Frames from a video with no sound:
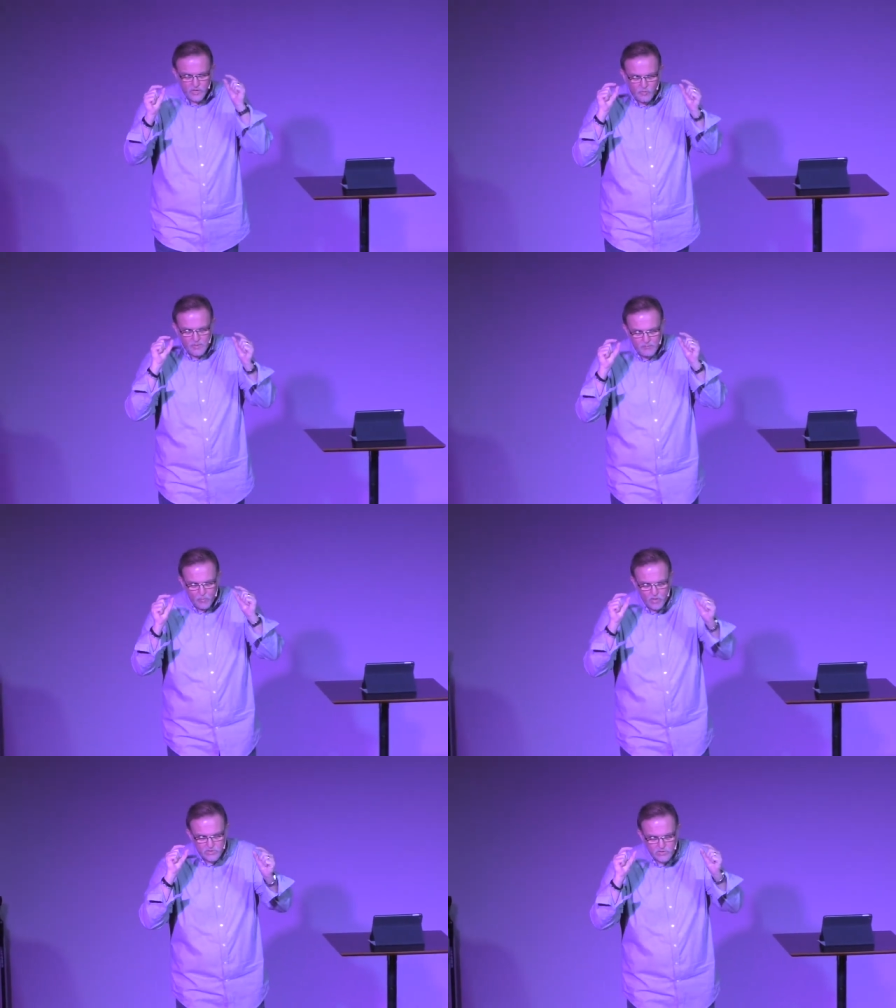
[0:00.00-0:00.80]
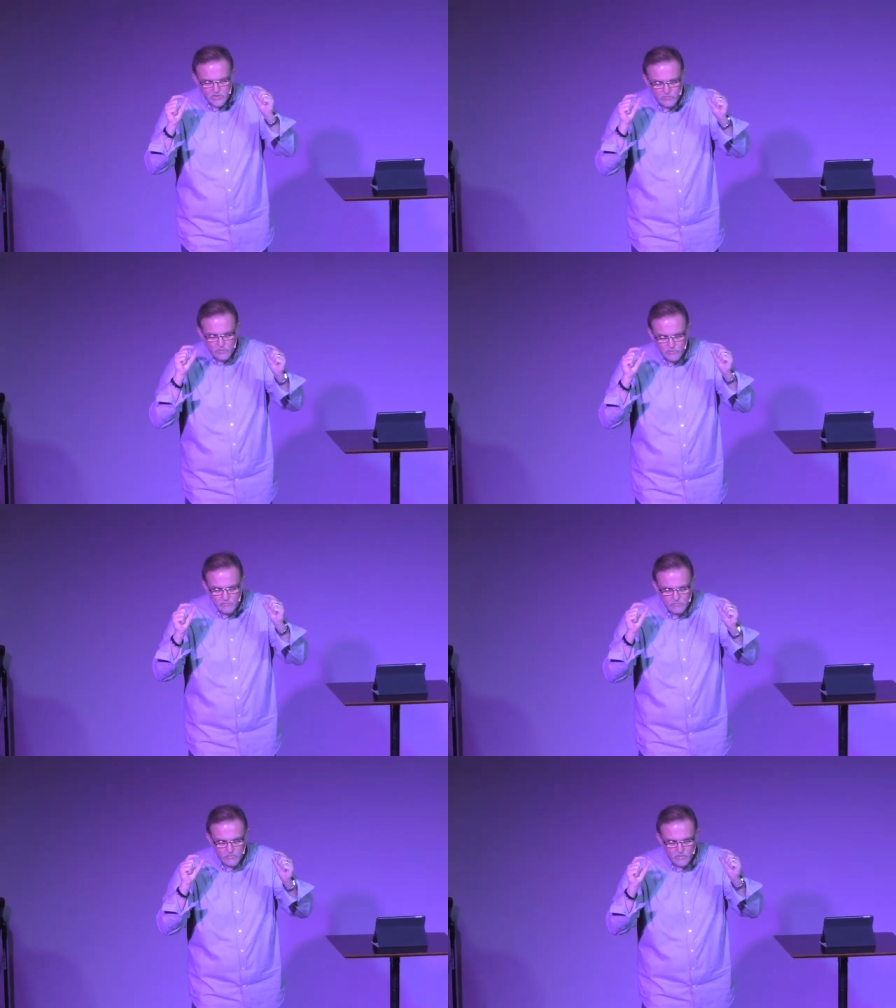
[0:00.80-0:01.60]
Any other people watchers in the
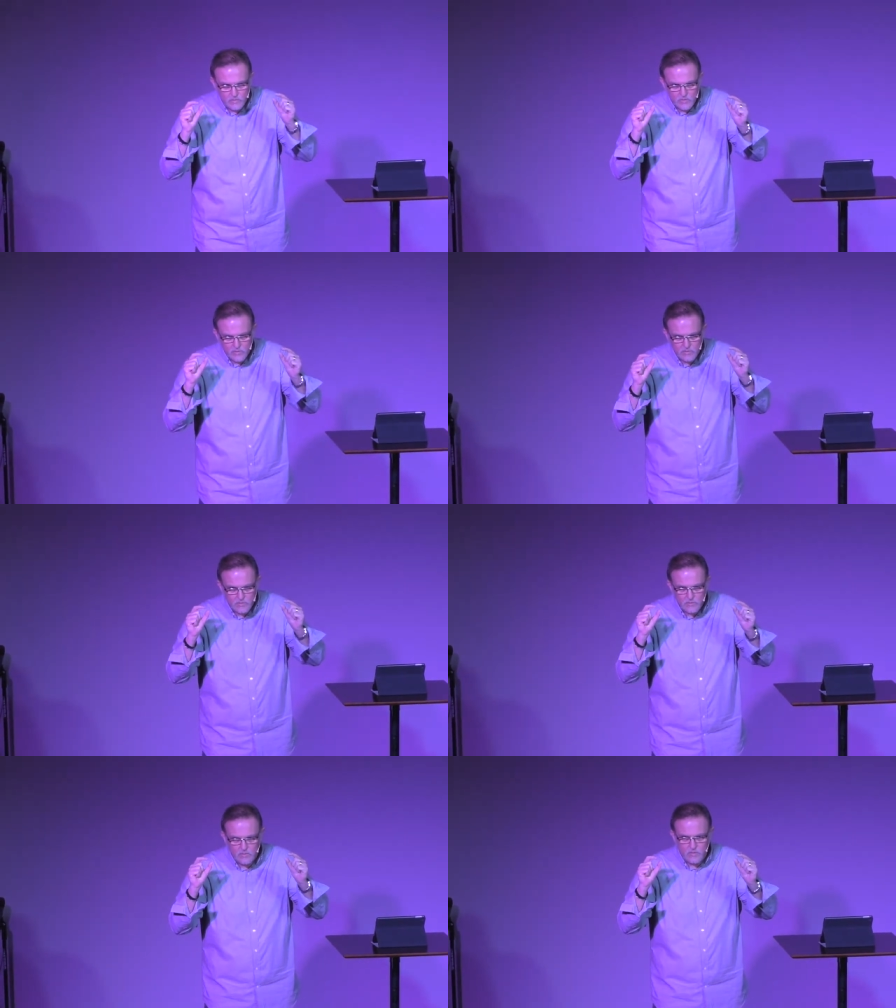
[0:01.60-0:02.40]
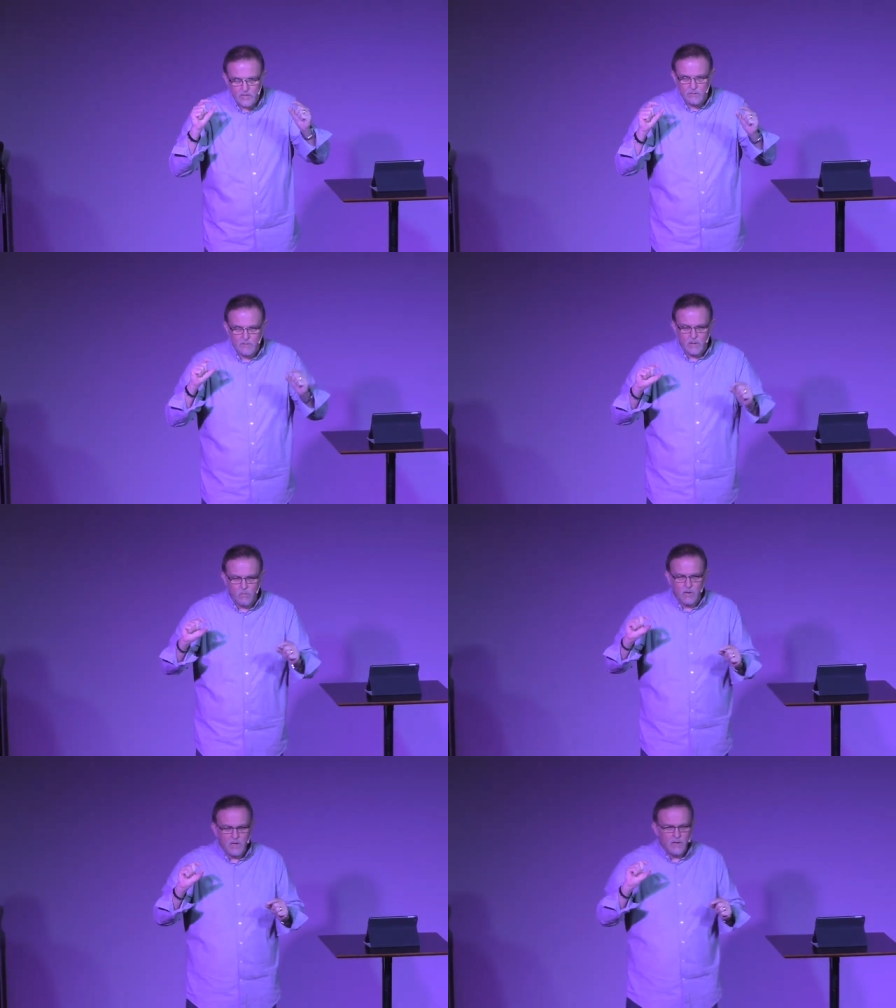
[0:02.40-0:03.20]
room? Okay. I,